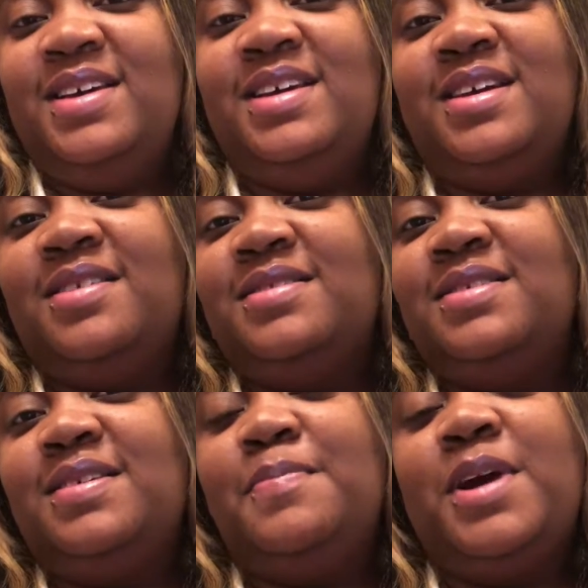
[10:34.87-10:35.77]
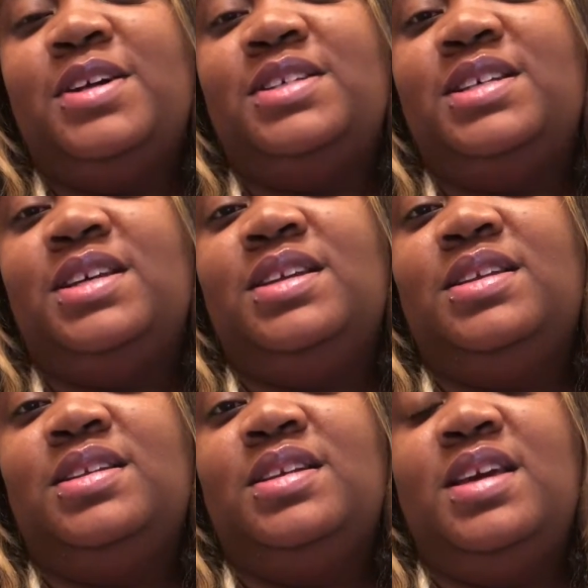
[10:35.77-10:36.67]
Young
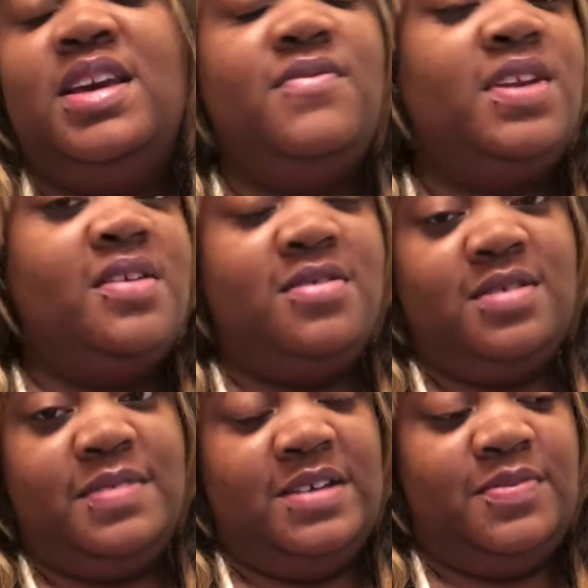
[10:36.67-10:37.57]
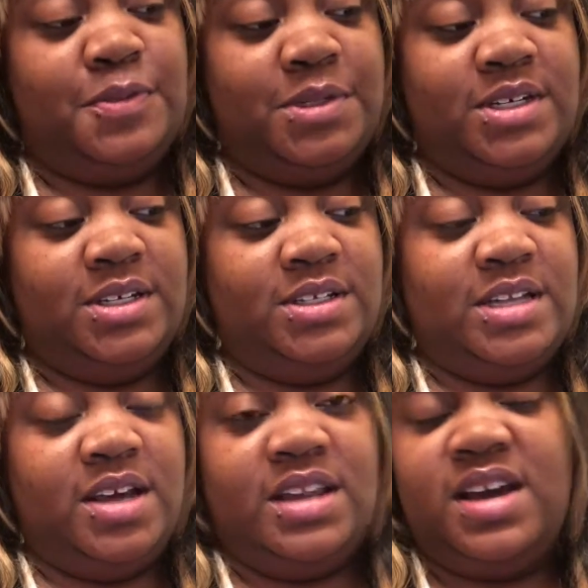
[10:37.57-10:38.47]
person, even older people, because
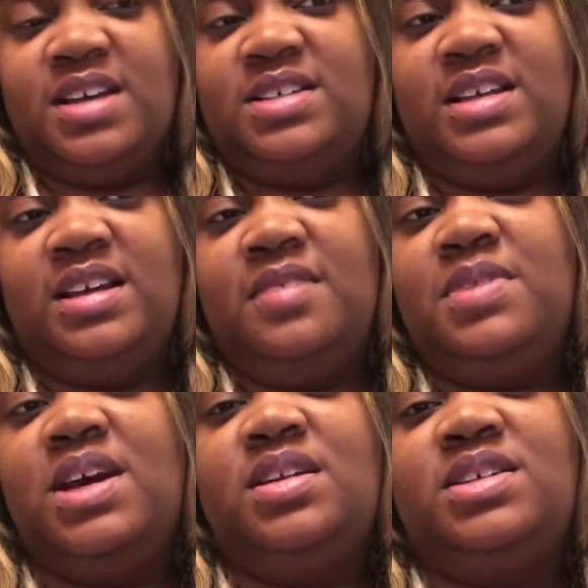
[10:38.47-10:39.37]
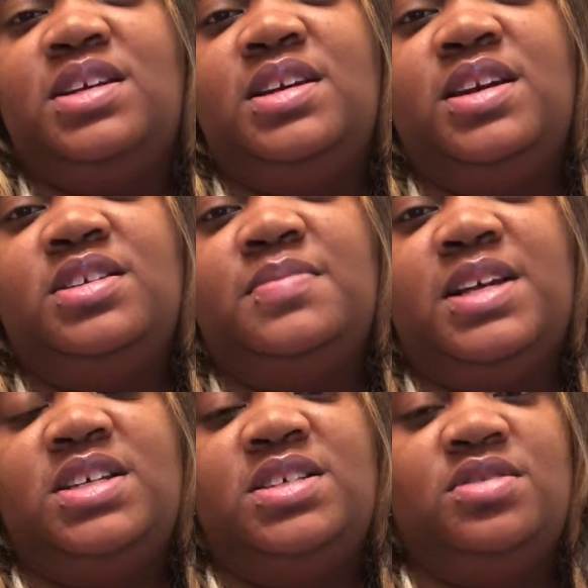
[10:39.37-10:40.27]
like I said, I'm not a teenager,
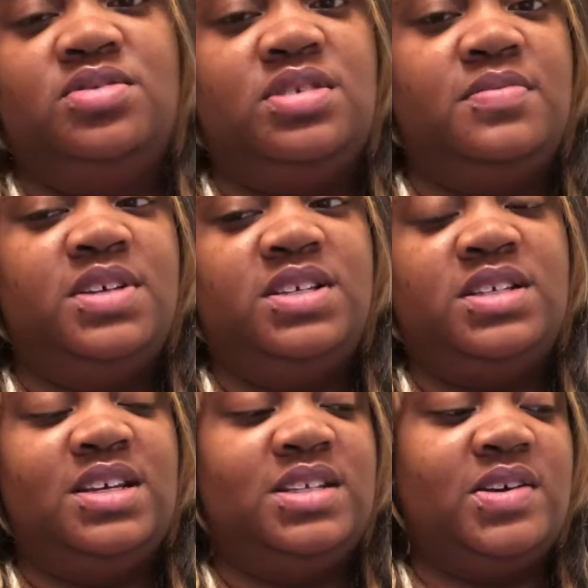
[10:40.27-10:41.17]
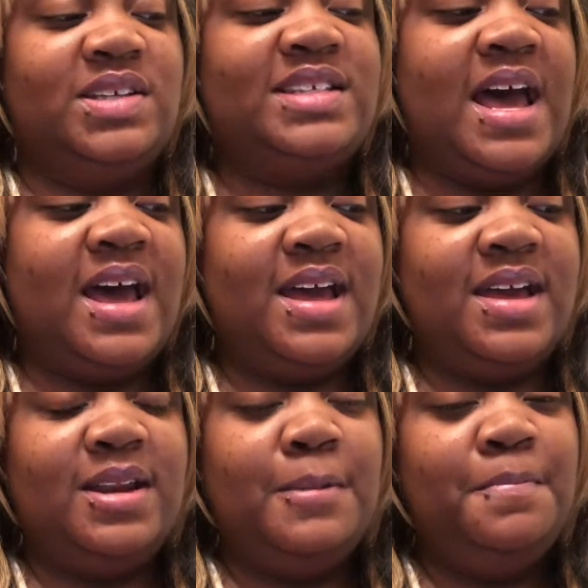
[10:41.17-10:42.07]
but I still do some of these things on the
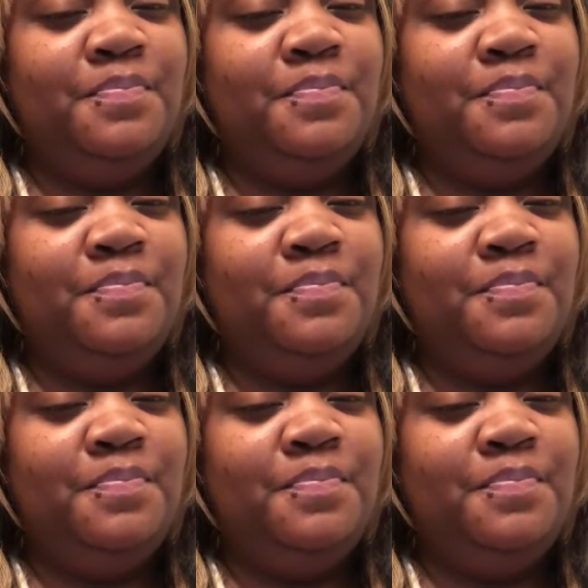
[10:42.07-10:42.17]
side.